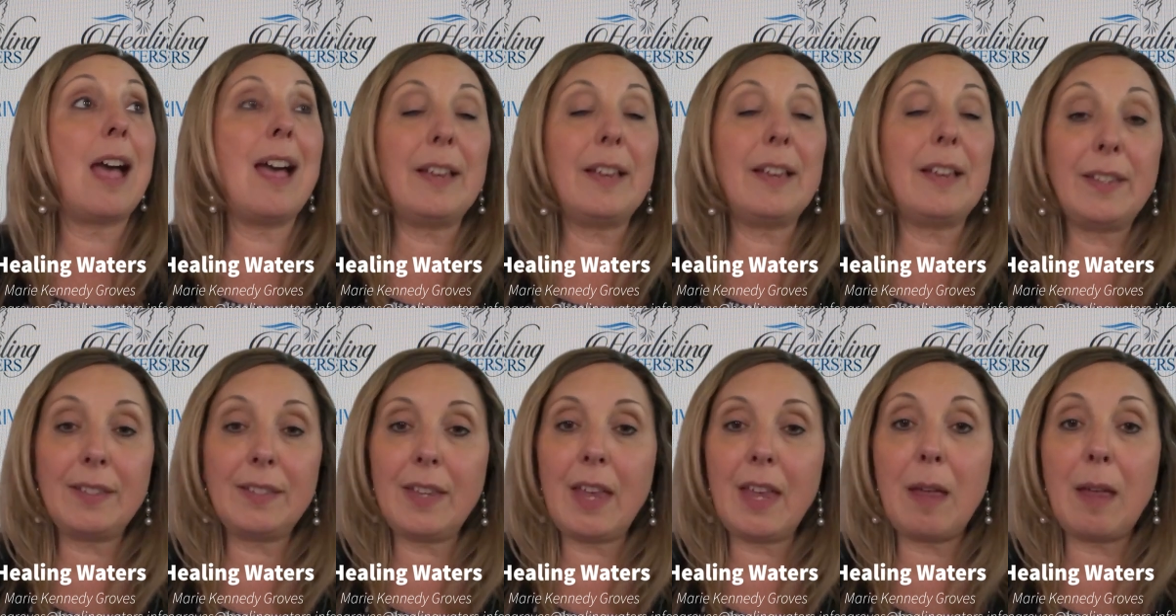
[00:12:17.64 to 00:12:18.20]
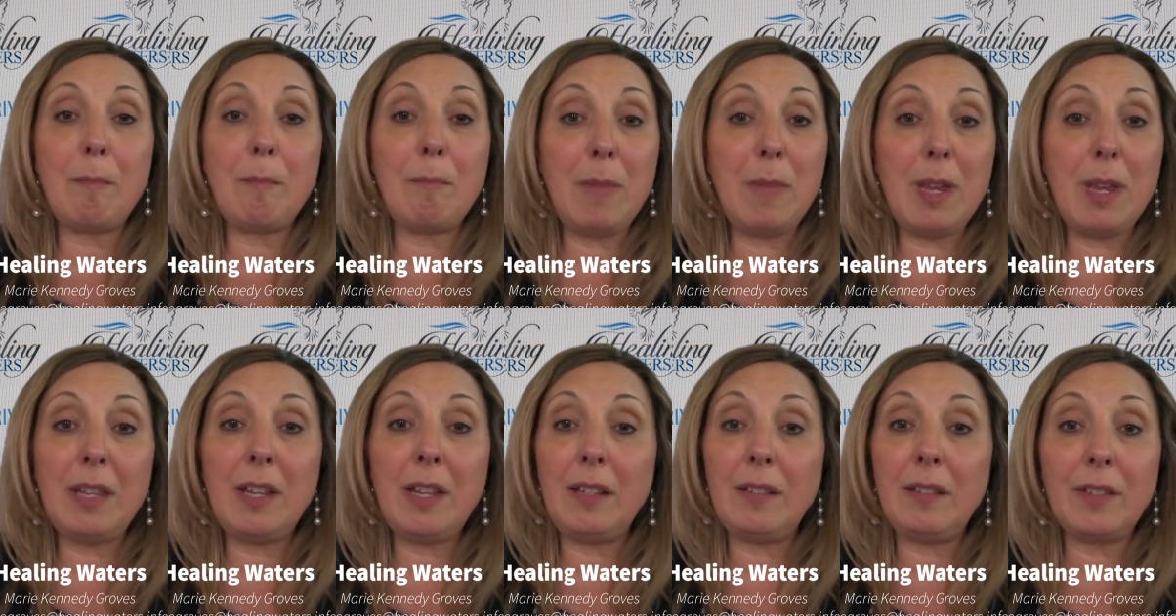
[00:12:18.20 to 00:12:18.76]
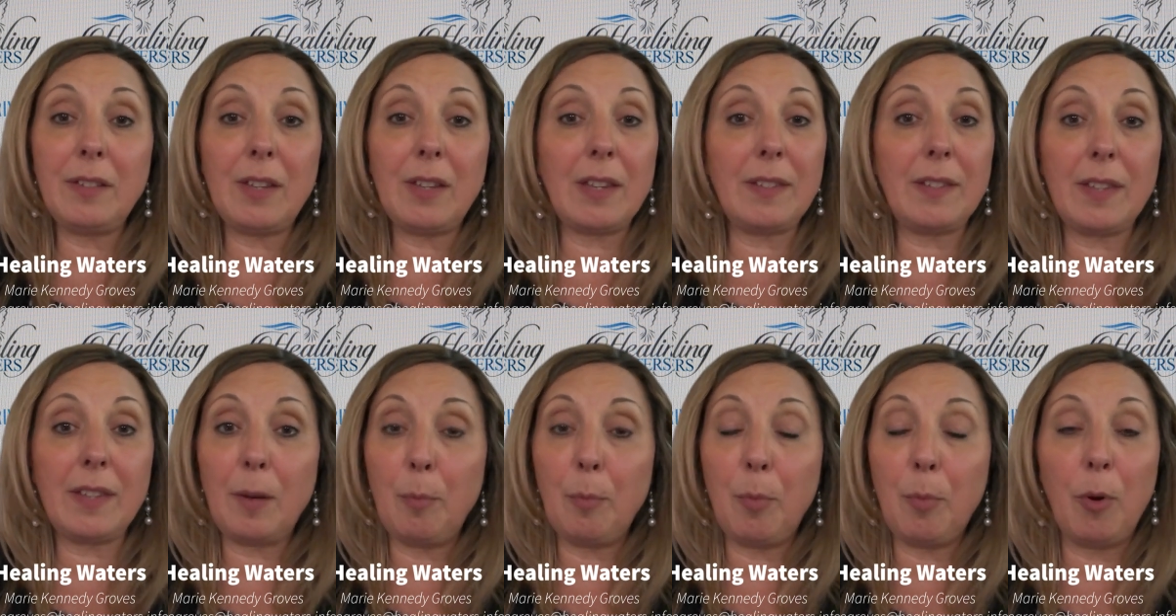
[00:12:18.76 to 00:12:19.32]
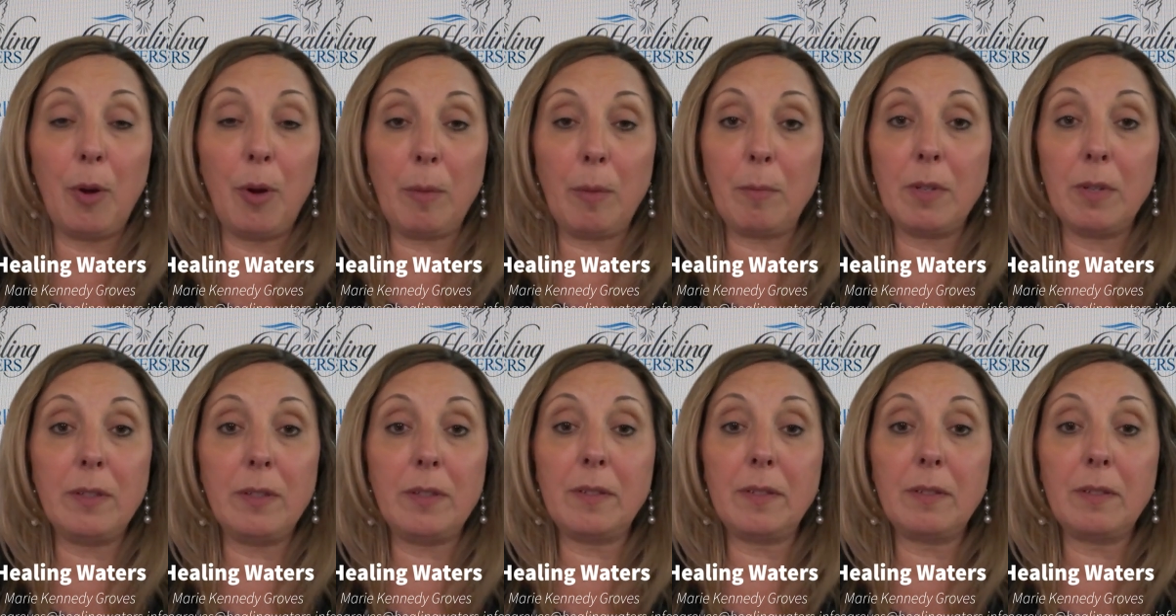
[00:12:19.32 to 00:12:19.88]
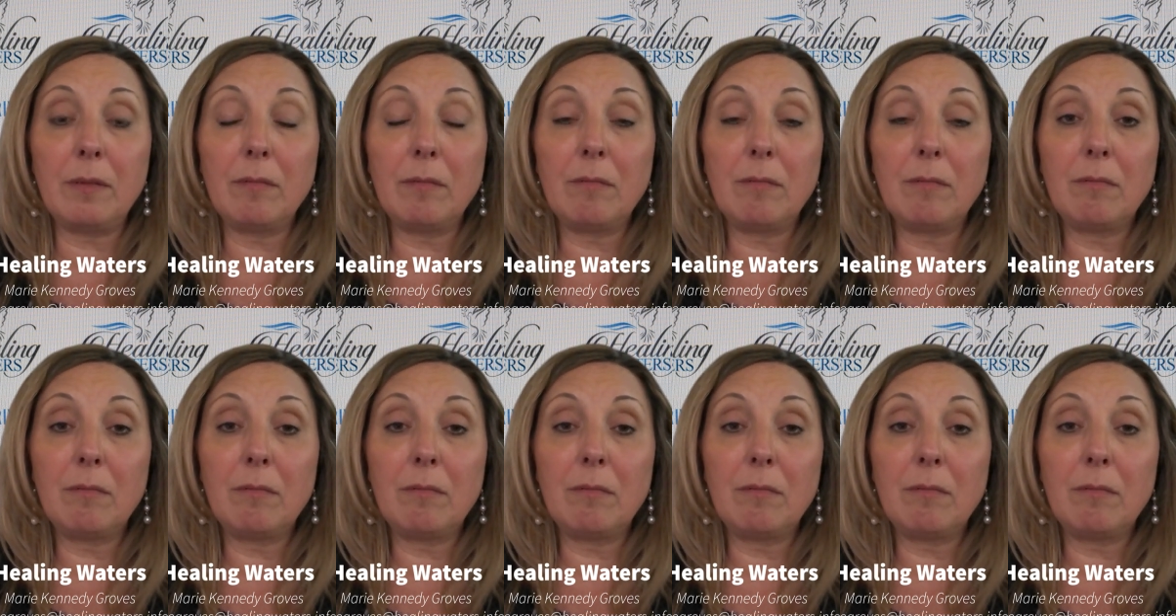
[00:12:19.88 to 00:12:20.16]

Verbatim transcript: I set meetings, I set appointments.